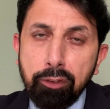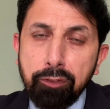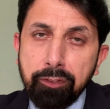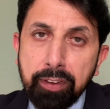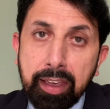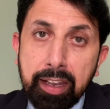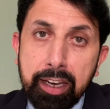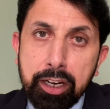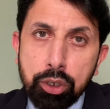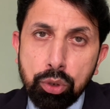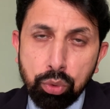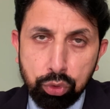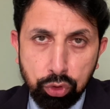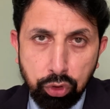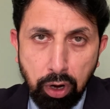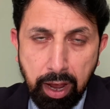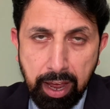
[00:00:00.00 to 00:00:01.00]
of failure to
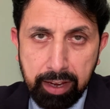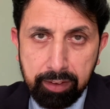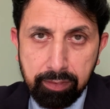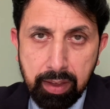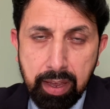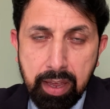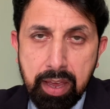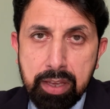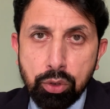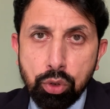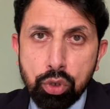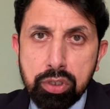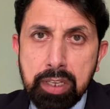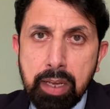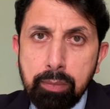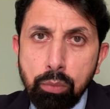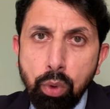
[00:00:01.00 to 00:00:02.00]
thrive. So
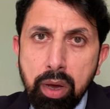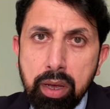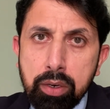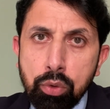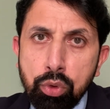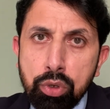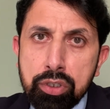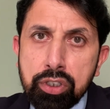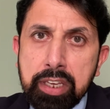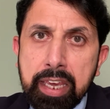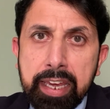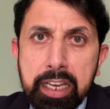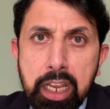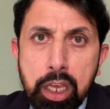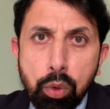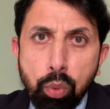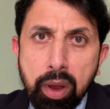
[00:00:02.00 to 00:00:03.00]
someone who is
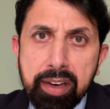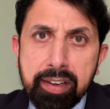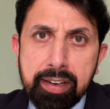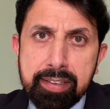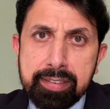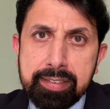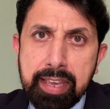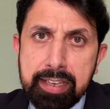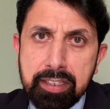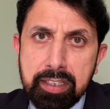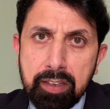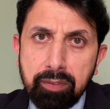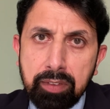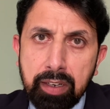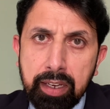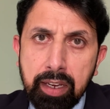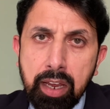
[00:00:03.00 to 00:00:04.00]
gaining weight
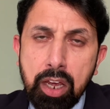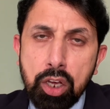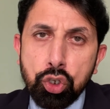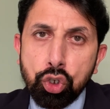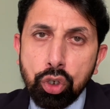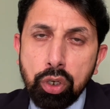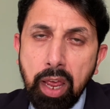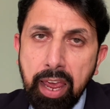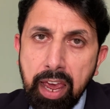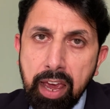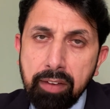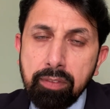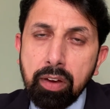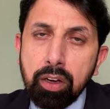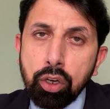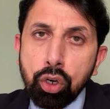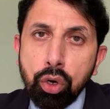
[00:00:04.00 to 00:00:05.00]
excessively should
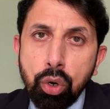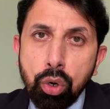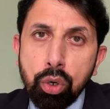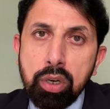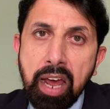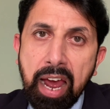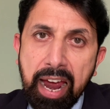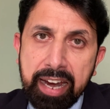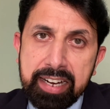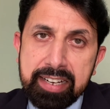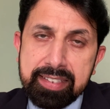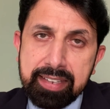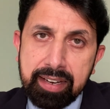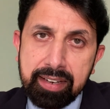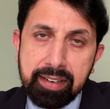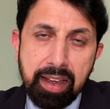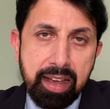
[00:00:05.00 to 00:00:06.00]
have good height
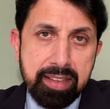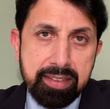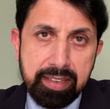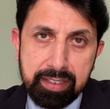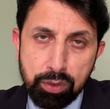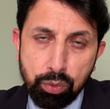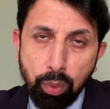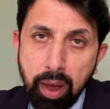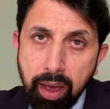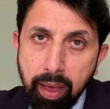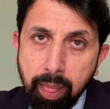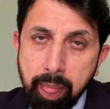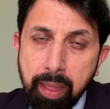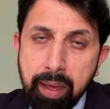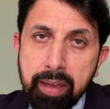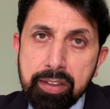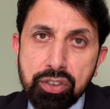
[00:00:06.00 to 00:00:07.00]
centiles as
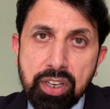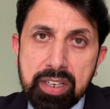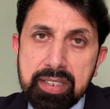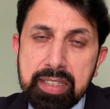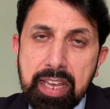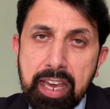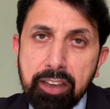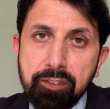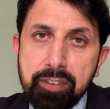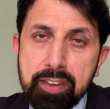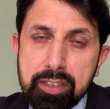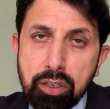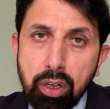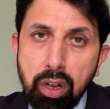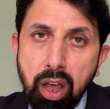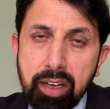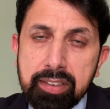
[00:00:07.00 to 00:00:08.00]
well, just like
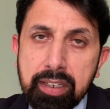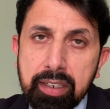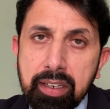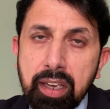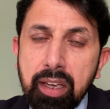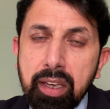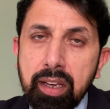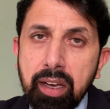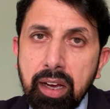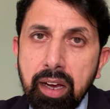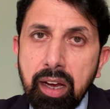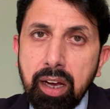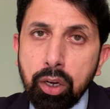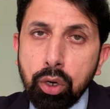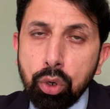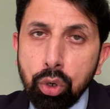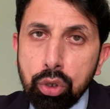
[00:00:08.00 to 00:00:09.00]
physiologic
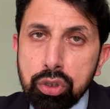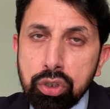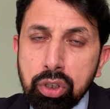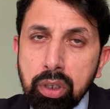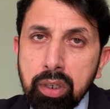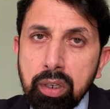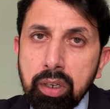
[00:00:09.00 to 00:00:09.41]
growth